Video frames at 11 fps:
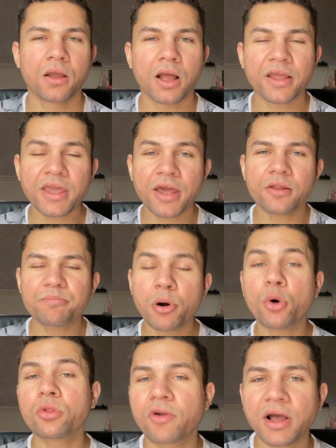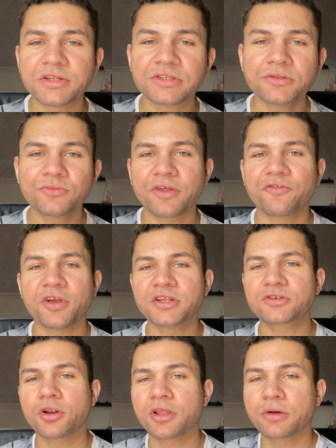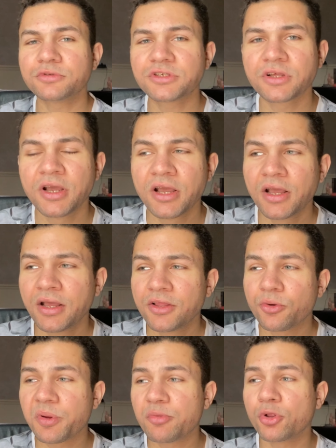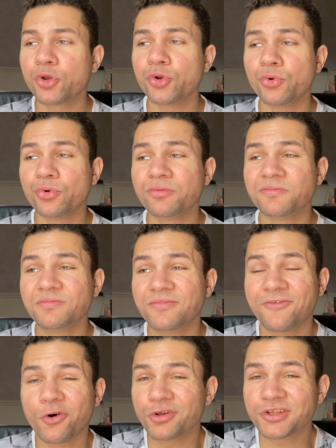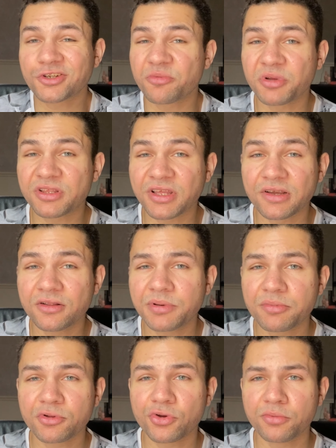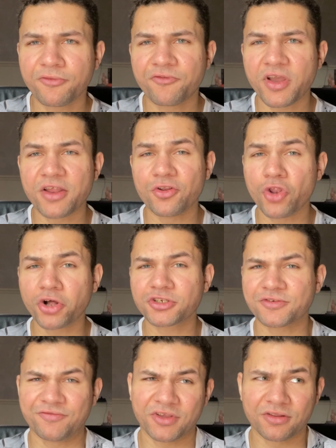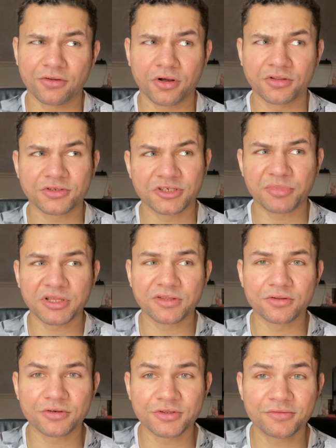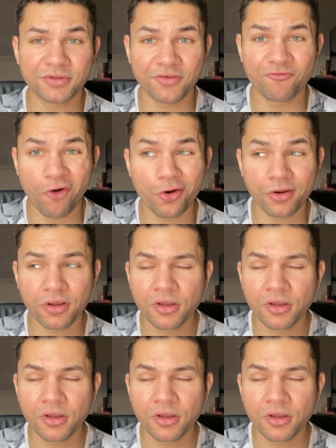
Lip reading: Again, polarizing. When it first got announced, there were people who thought it's not a big deal, people who prefer a notch and think a notch is better looking, and you're wrong.